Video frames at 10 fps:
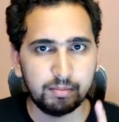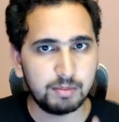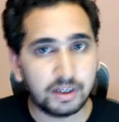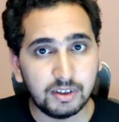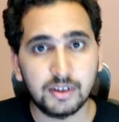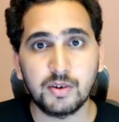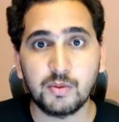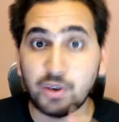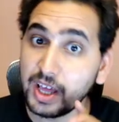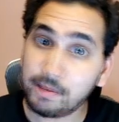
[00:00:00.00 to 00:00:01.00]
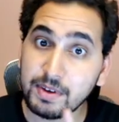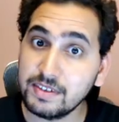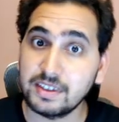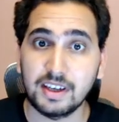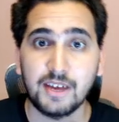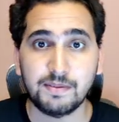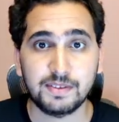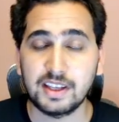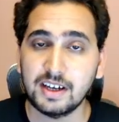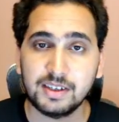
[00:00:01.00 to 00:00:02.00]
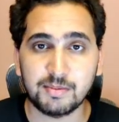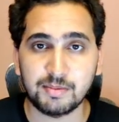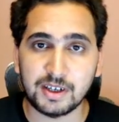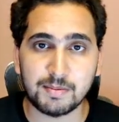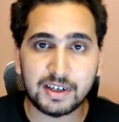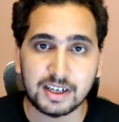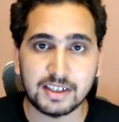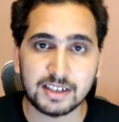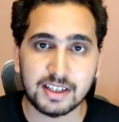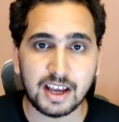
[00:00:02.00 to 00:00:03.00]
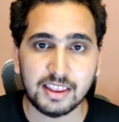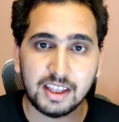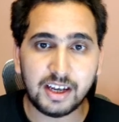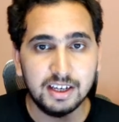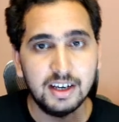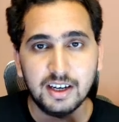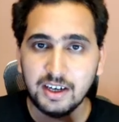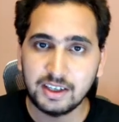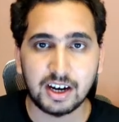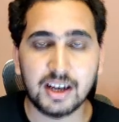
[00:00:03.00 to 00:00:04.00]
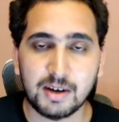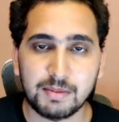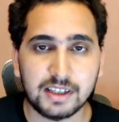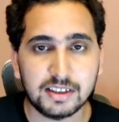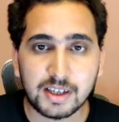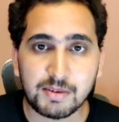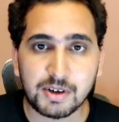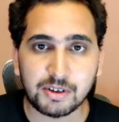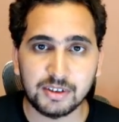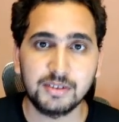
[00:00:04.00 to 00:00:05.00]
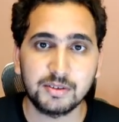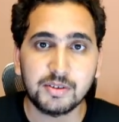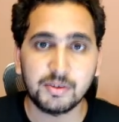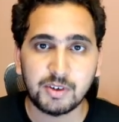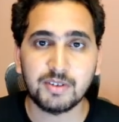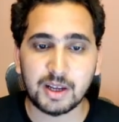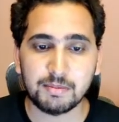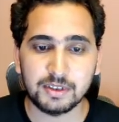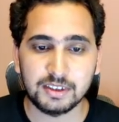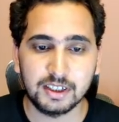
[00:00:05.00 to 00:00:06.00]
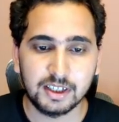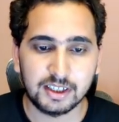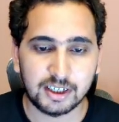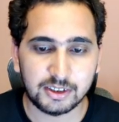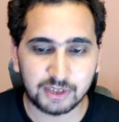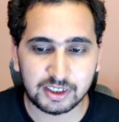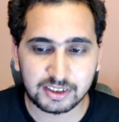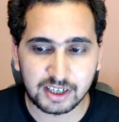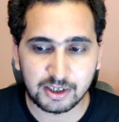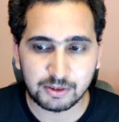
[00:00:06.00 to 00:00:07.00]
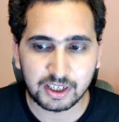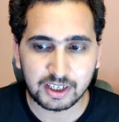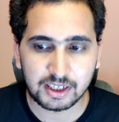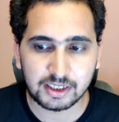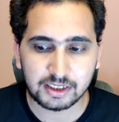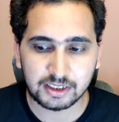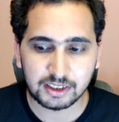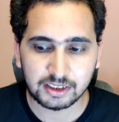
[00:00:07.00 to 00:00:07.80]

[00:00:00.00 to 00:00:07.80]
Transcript: but what happens if there are multiple transactions and they try and update the same record? What will happen, right? So let's try to take an